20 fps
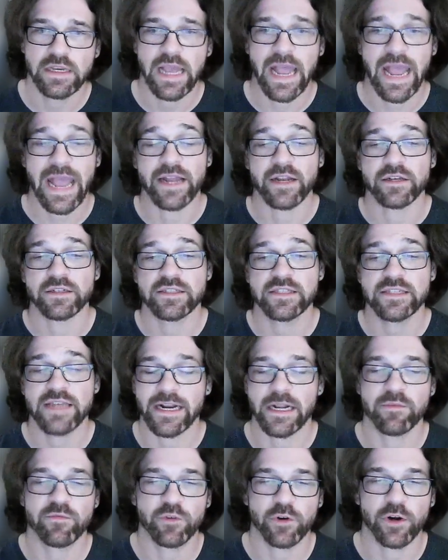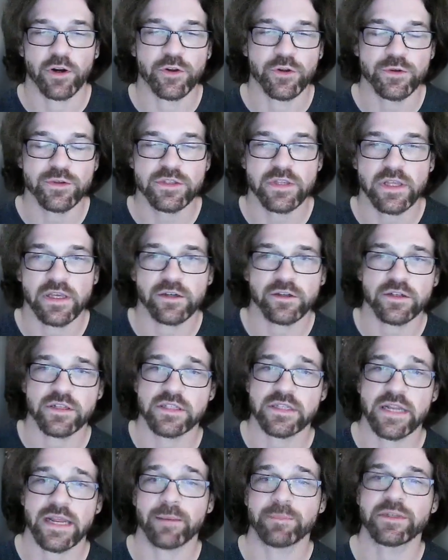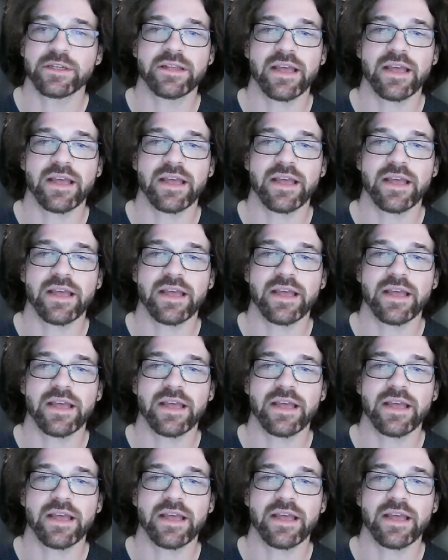and sign up for our newsletter to stay up to